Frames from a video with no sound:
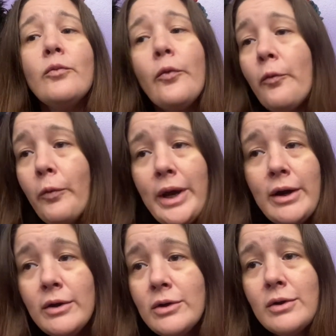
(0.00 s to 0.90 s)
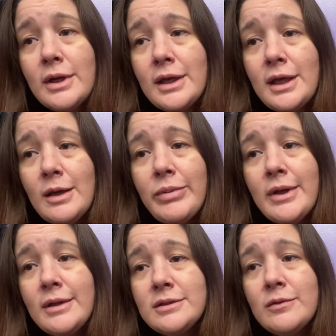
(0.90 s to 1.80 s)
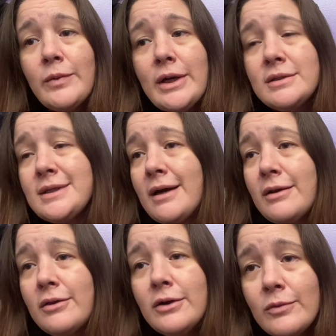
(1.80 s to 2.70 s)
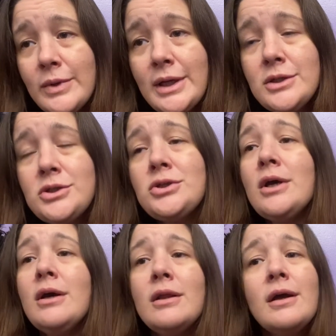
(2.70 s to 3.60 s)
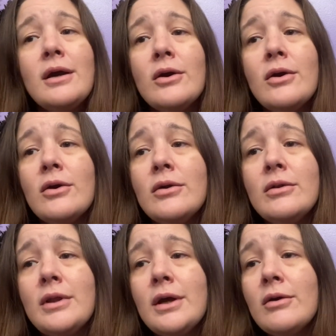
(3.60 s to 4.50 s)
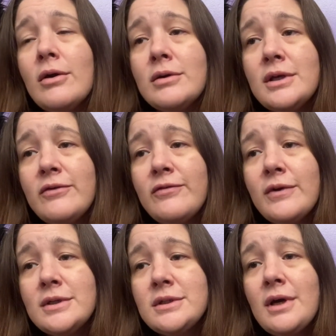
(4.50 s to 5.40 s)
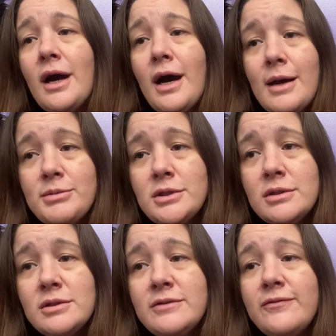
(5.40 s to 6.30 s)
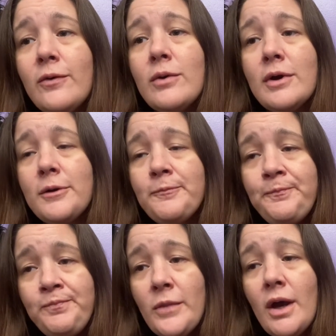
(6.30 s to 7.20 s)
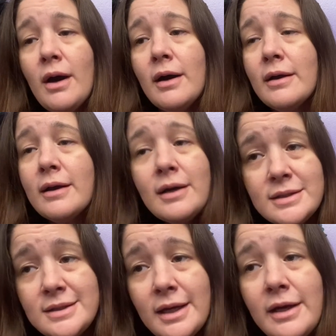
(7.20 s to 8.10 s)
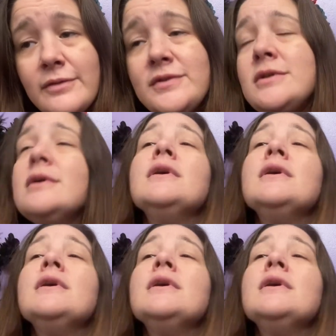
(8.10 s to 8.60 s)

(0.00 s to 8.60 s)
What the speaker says: Where are you going to keep it to where it's out of their reach? There are different options for gun safes.